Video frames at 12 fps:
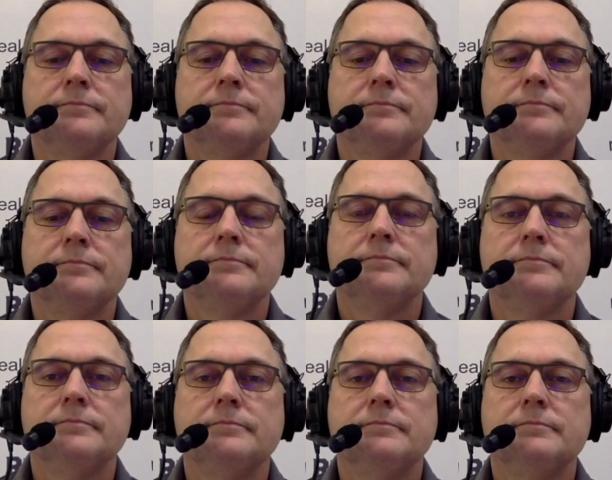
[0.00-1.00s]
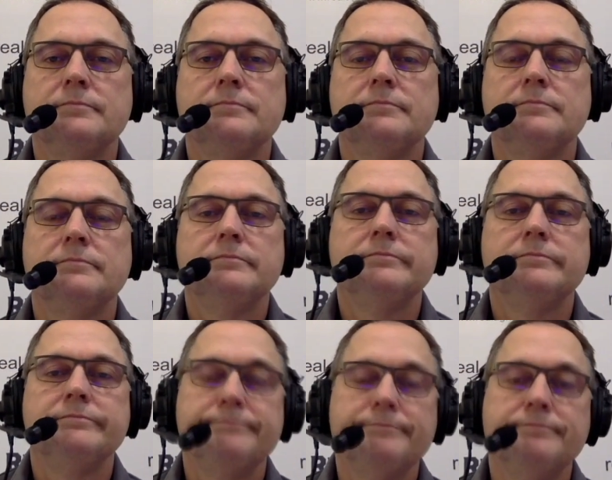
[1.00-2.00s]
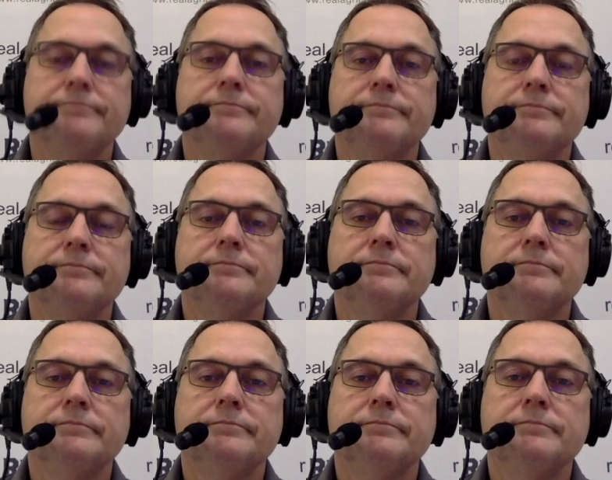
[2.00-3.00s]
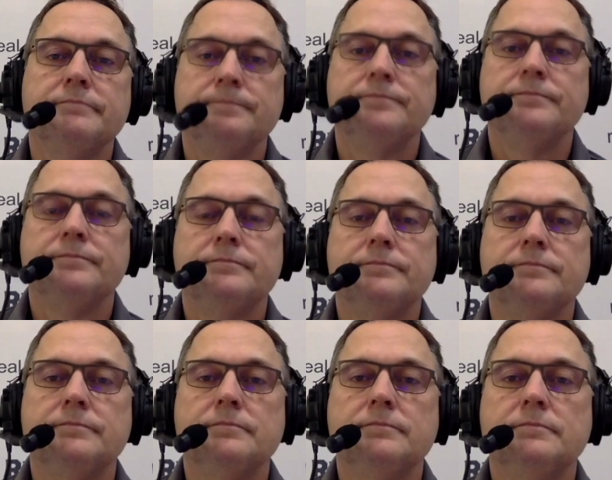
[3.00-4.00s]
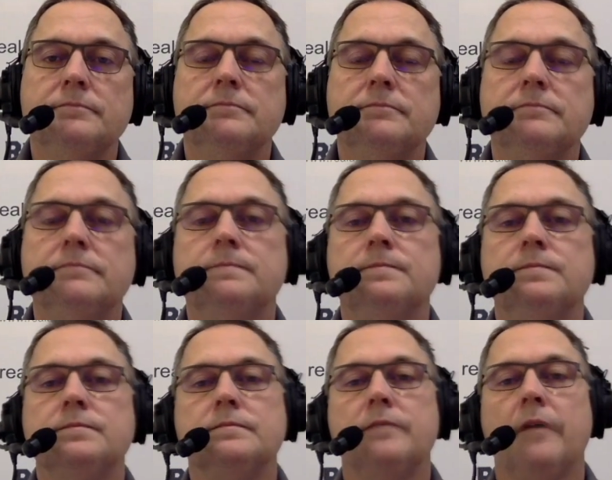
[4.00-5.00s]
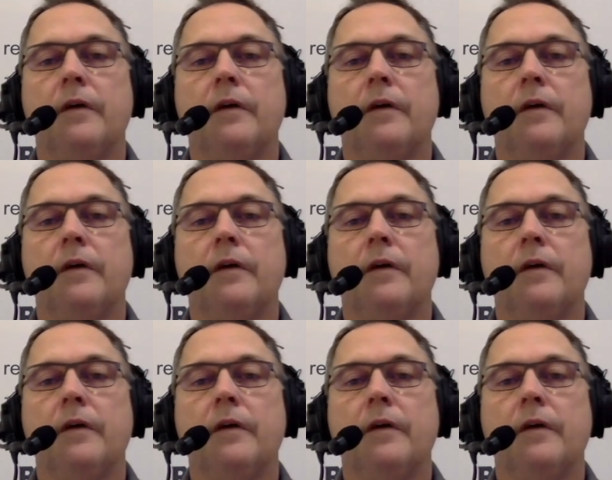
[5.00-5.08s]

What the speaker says: No words are spoken by the person on screen.